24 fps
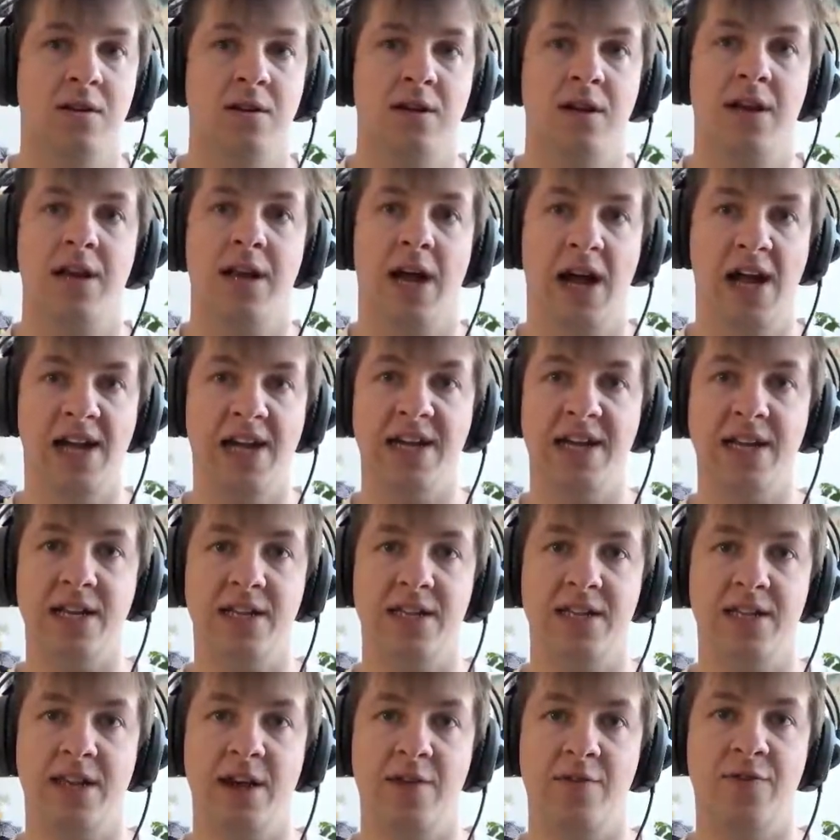And I
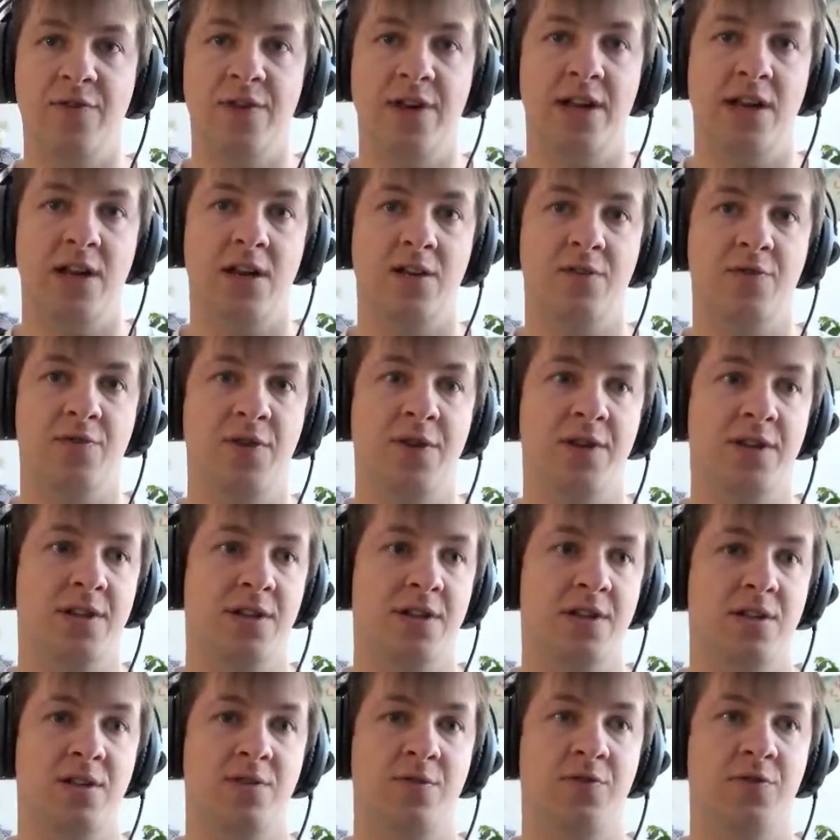can definitely feel the
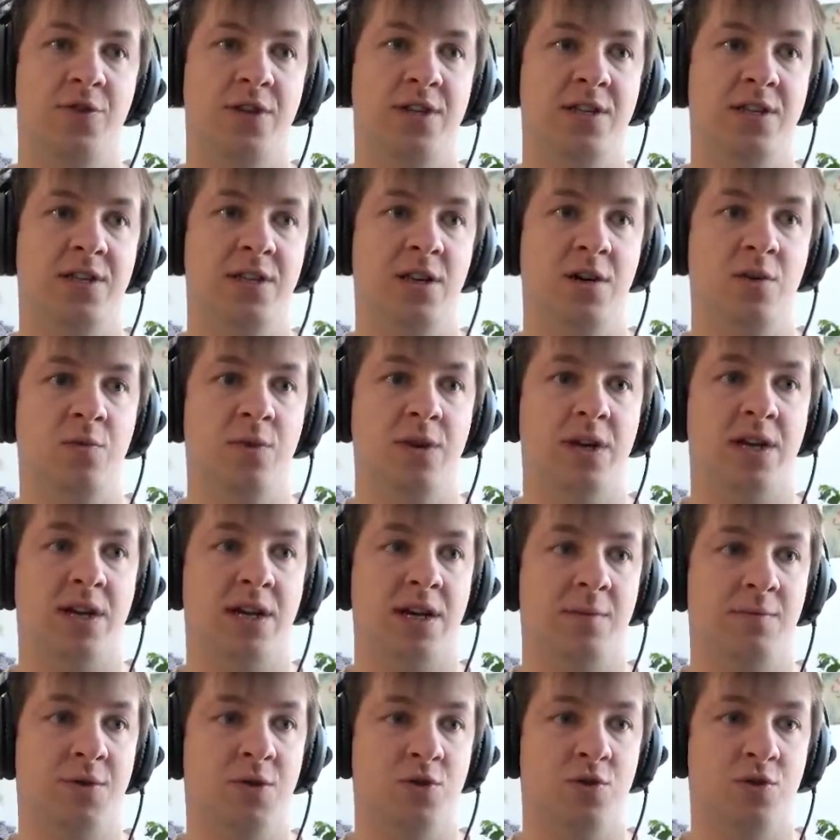difference now when it
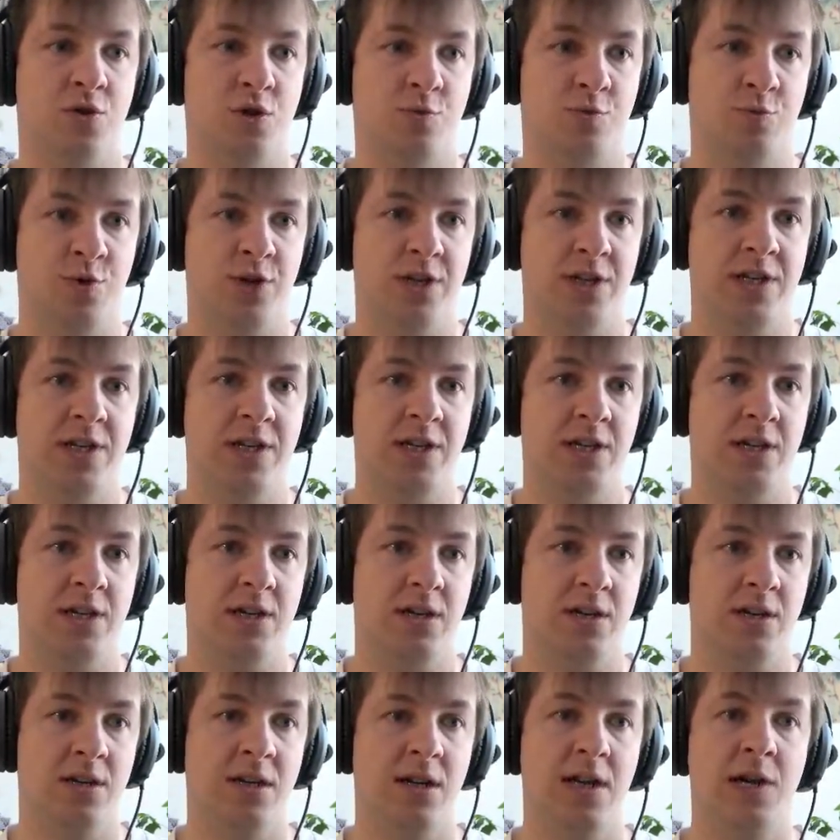comes to sprinting.
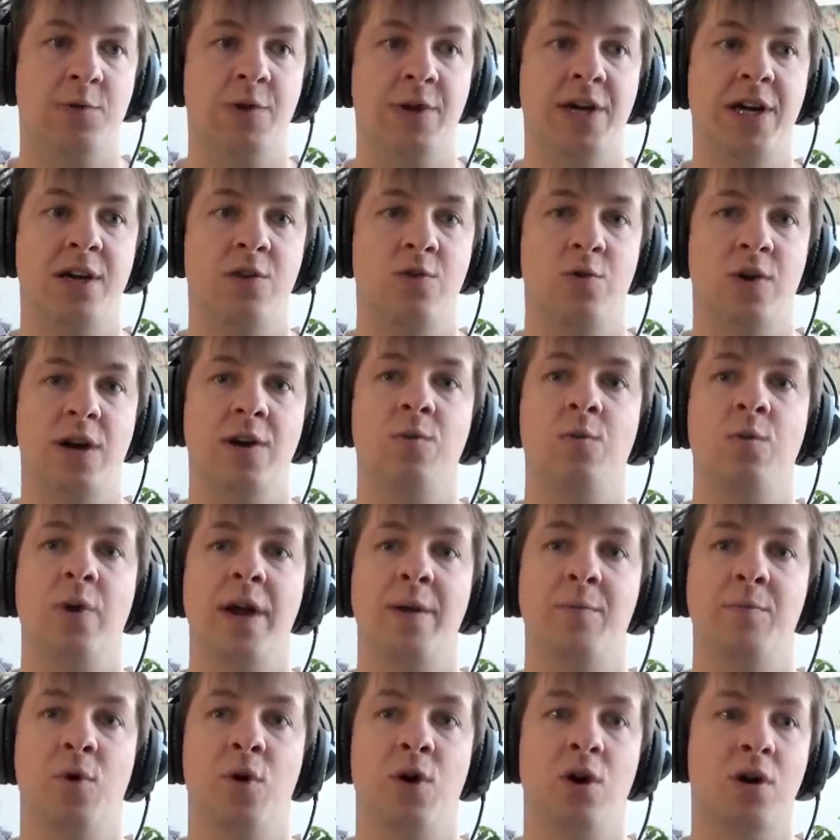Like we can run way
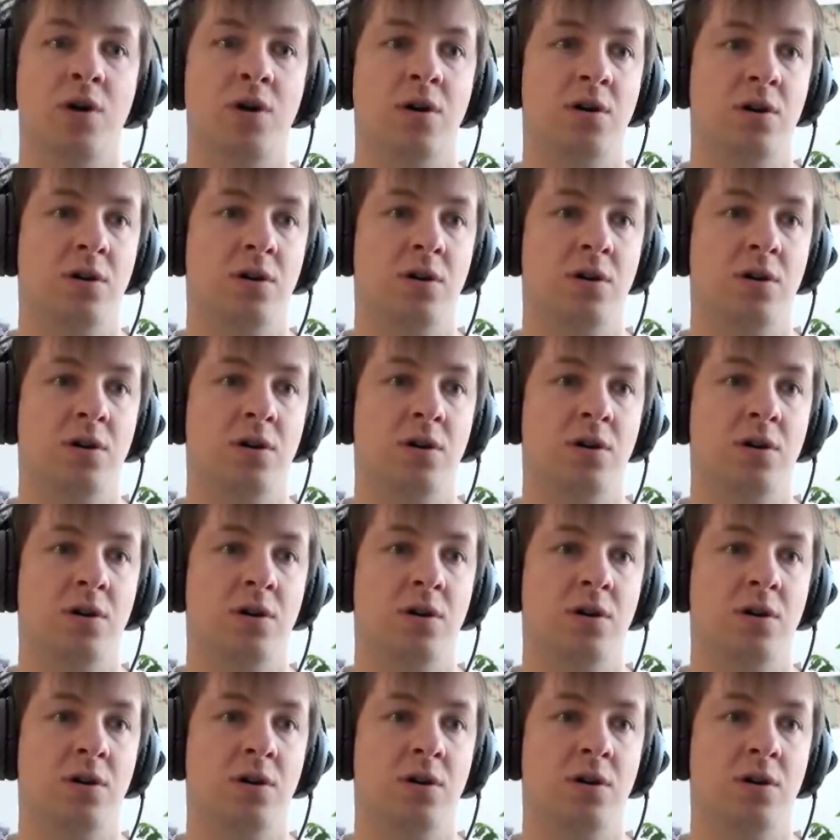more.